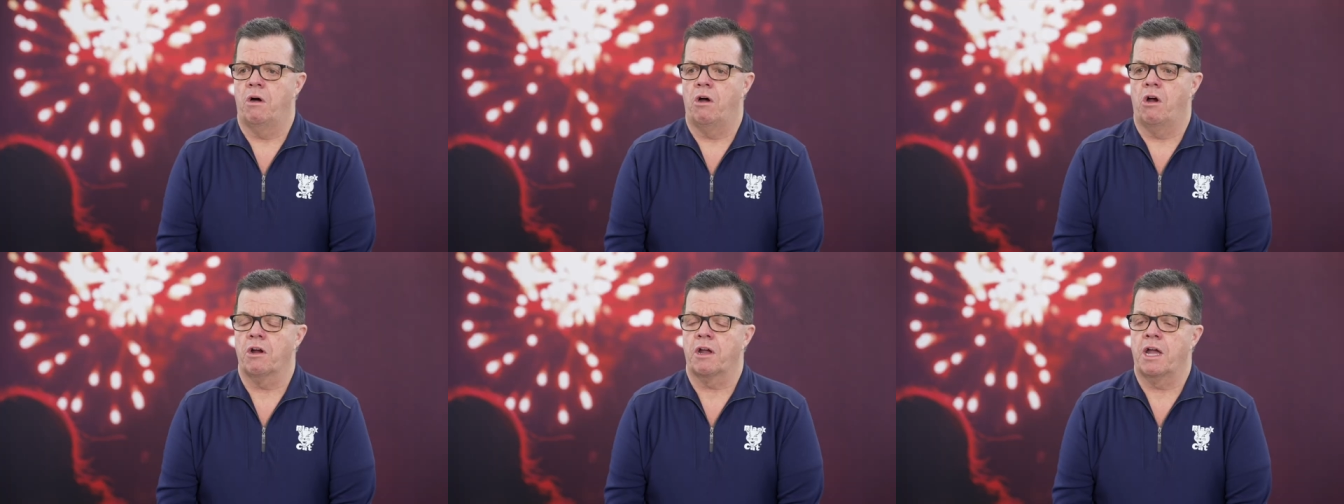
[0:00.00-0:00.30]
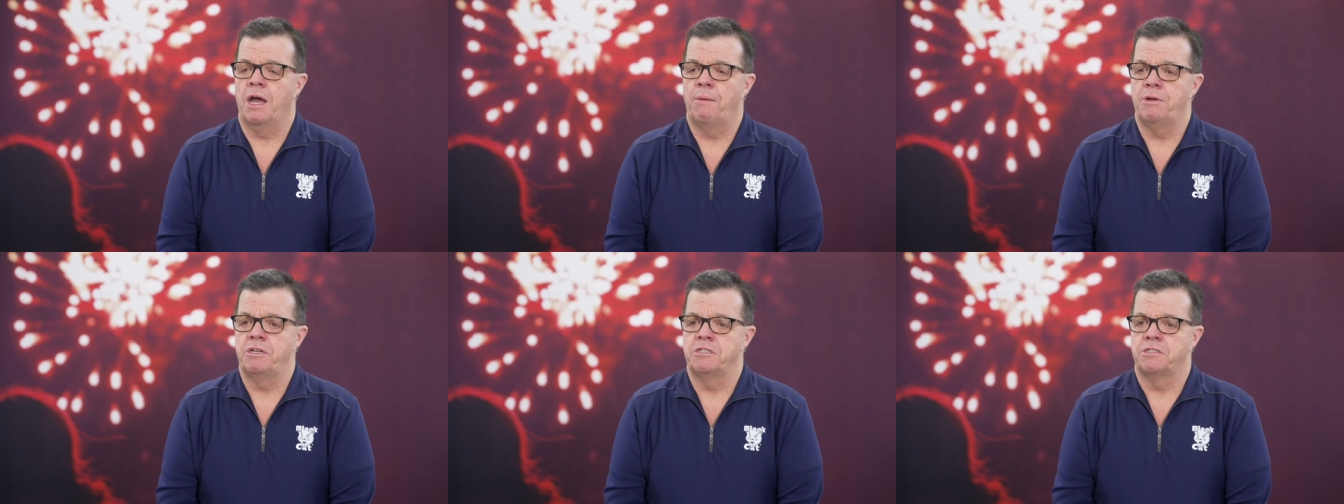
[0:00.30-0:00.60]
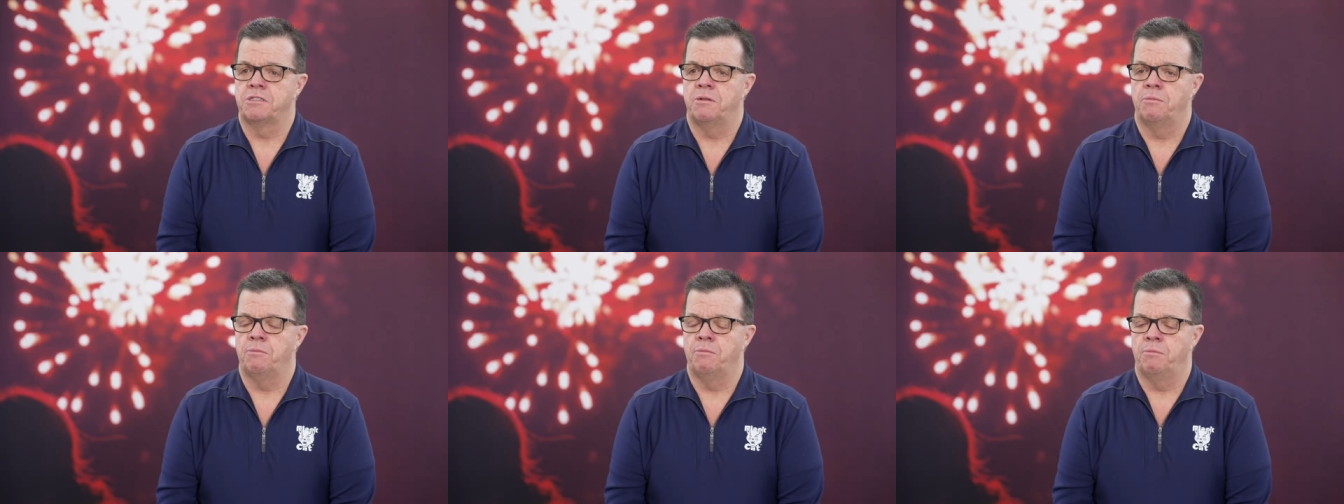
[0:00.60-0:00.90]
Our company
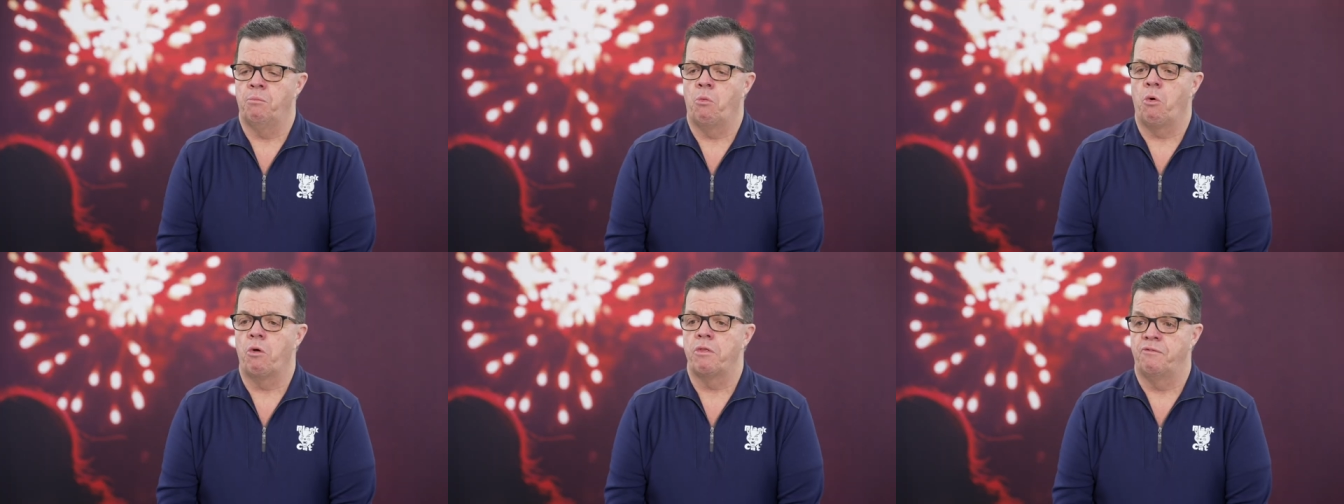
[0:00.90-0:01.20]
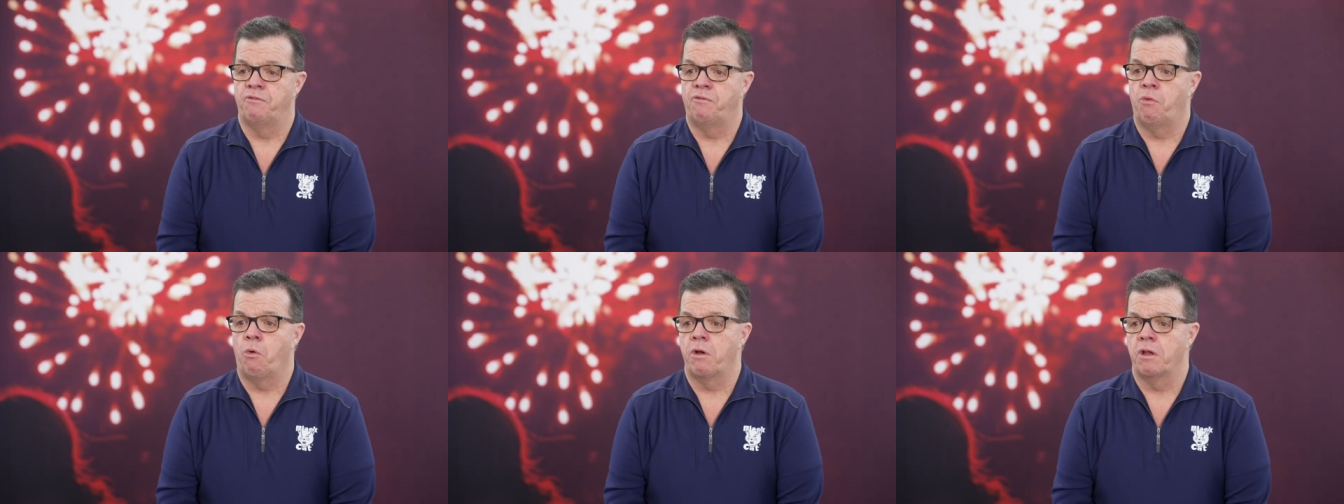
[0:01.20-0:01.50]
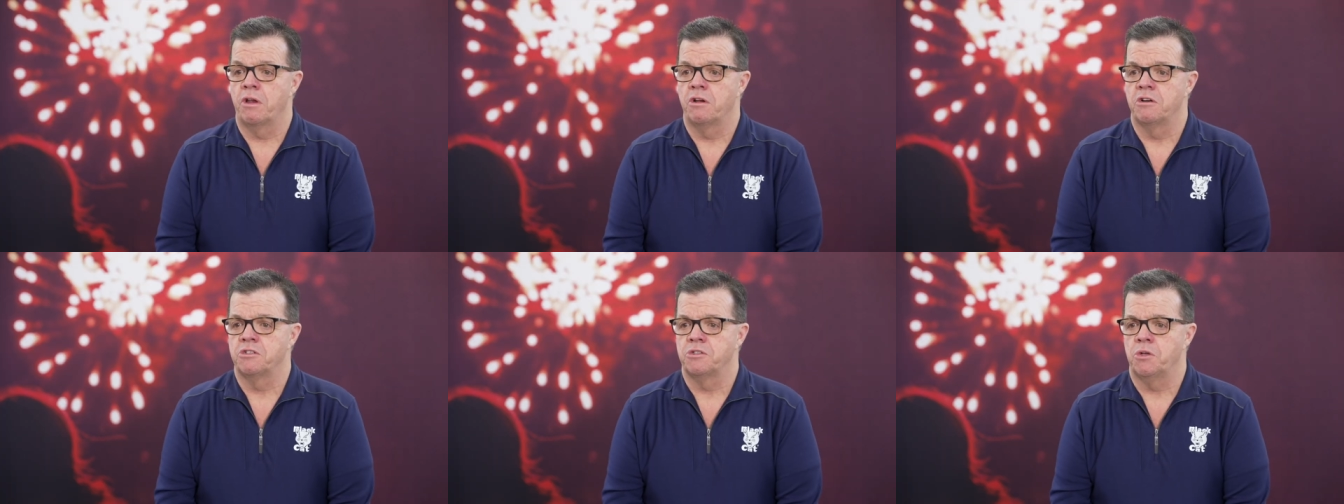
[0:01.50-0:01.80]
is more than 40
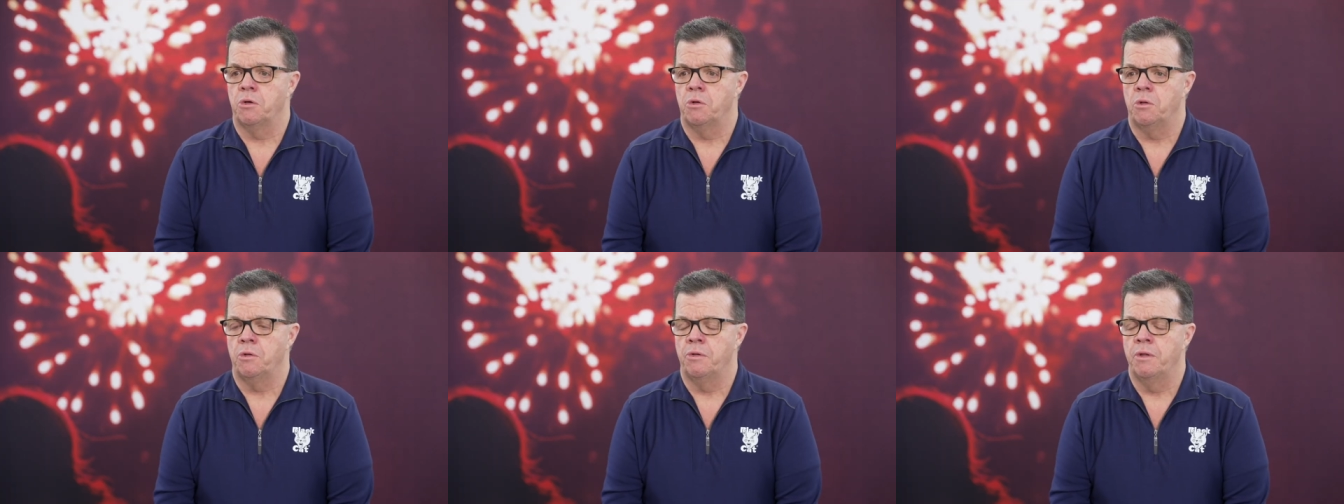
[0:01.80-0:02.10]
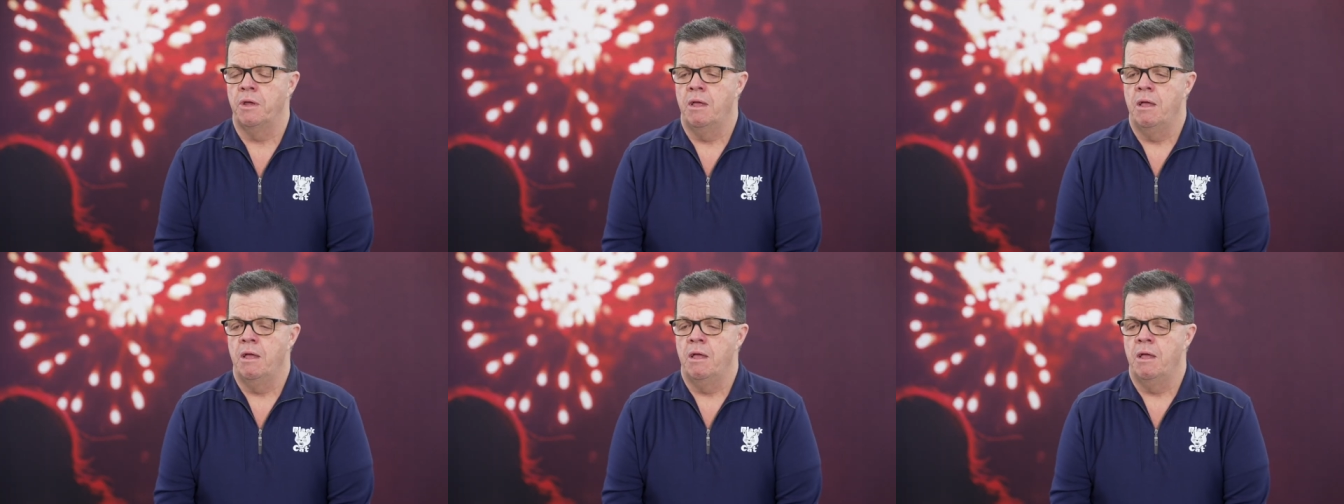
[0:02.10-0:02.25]
years old,